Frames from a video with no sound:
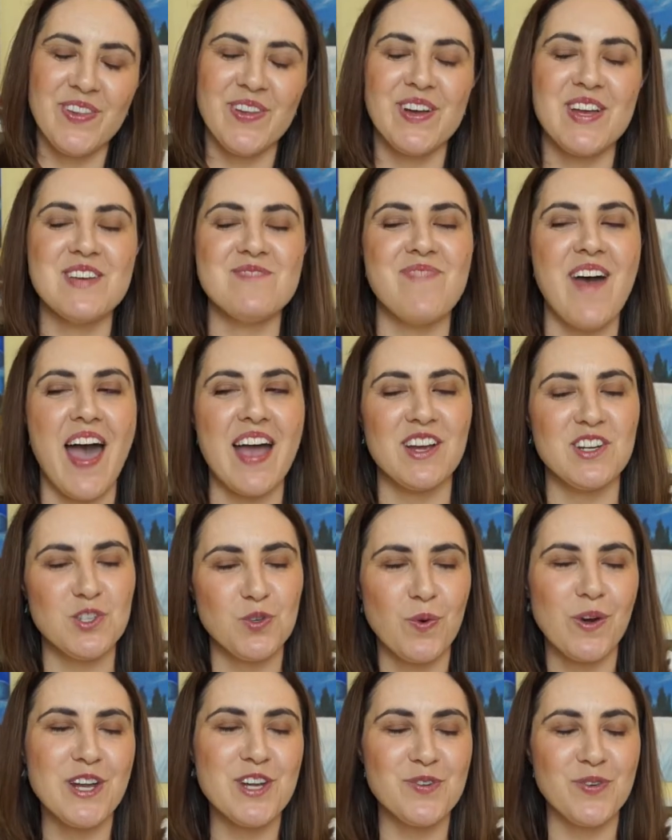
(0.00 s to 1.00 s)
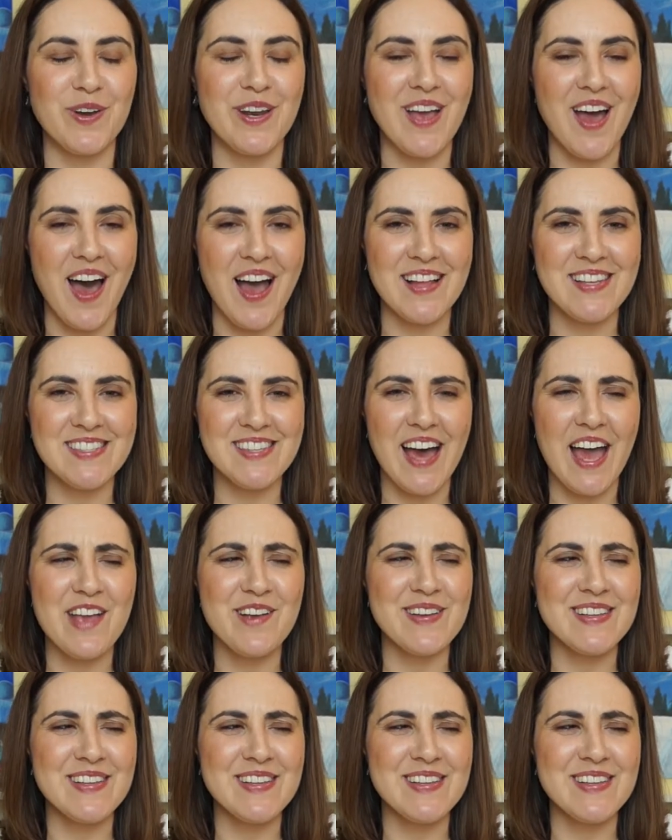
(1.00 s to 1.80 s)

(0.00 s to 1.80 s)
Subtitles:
Looking back in 2020 hindsight,